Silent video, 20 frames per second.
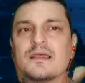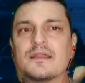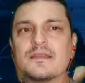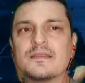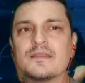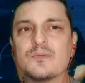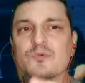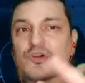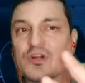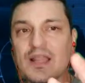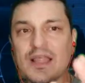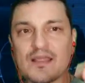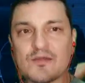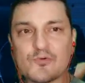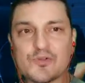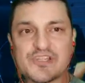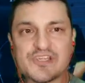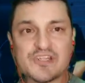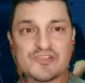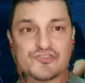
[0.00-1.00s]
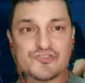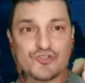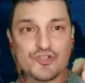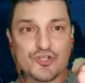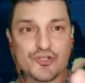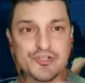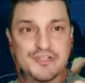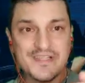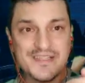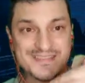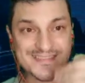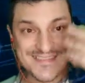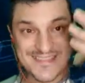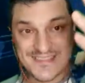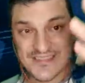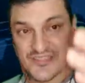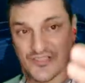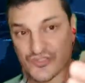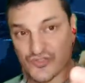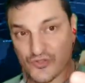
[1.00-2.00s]
The more languages you learn, it's
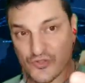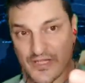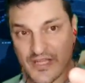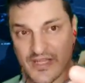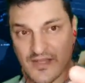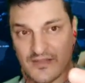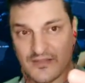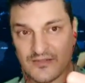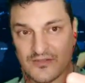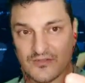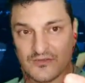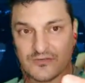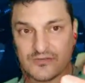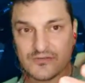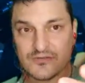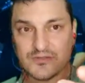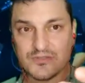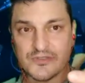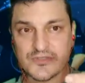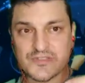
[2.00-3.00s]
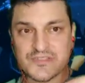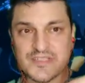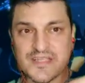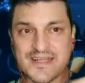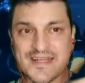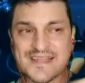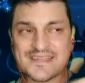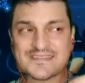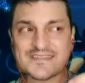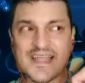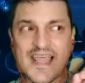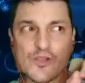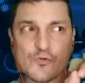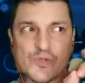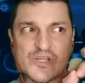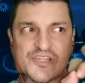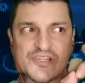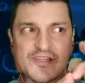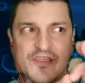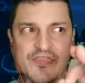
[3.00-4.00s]
easier to learn the next
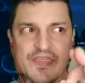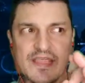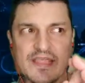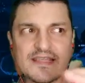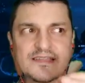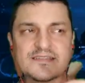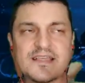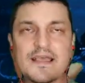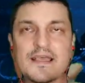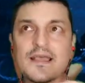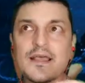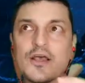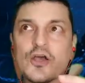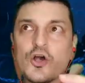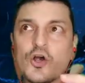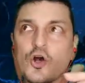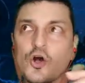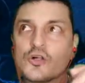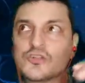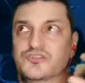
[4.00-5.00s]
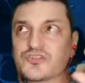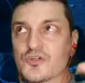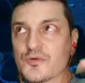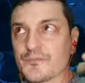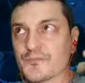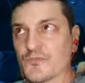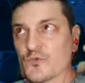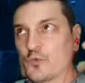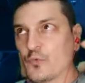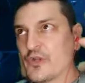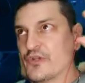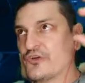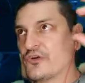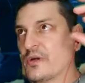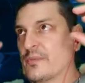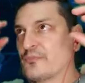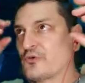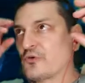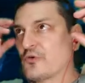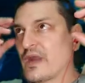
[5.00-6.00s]
language. The thing is, also, when you're
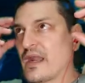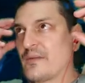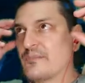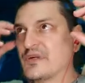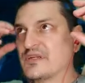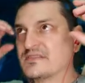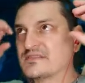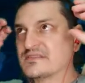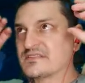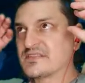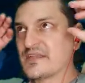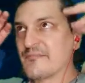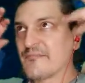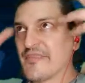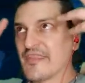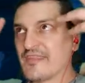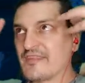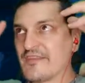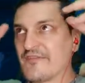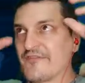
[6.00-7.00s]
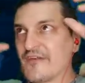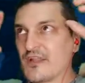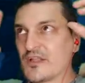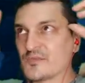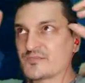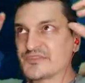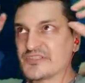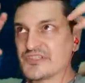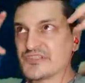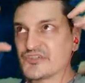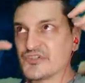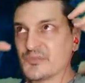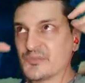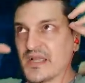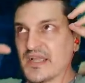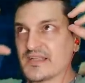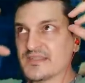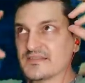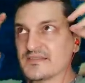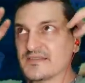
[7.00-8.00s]
a programmer, something develops in your
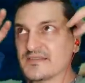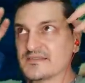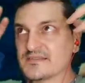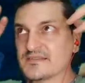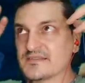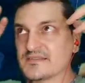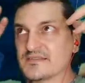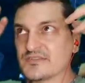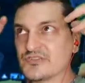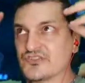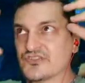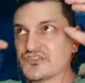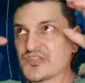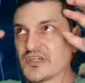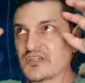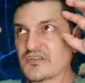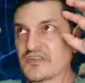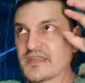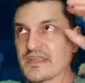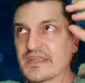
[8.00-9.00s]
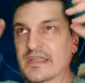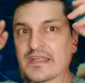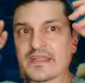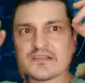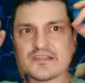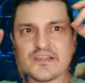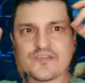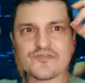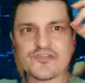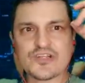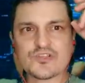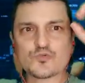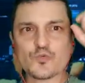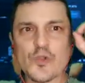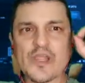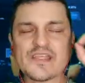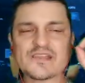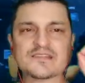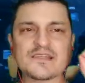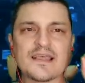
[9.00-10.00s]
mind. You start thinking in different
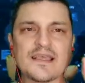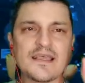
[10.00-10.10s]
ways.